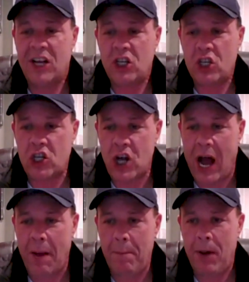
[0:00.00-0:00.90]

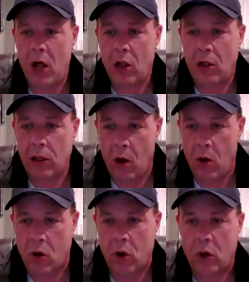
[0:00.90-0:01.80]
shop
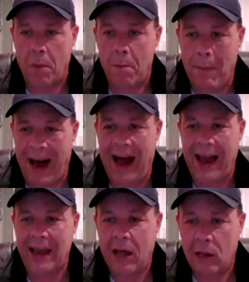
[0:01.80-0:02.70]
local,
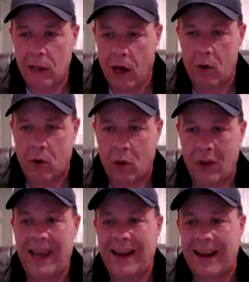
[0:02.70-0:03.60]
buy
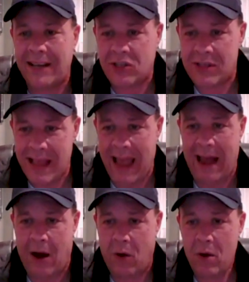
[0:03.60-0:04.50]
local, it is
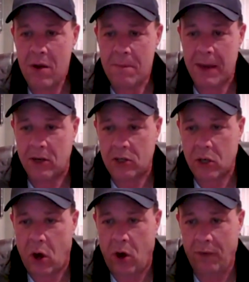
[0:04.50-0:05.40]
now
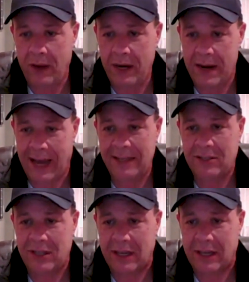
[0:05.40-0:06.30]
because COVID
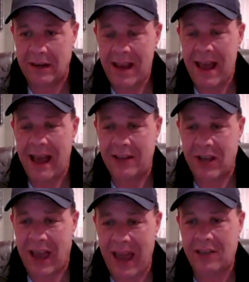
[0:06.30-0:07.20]
19 has mm-hmm.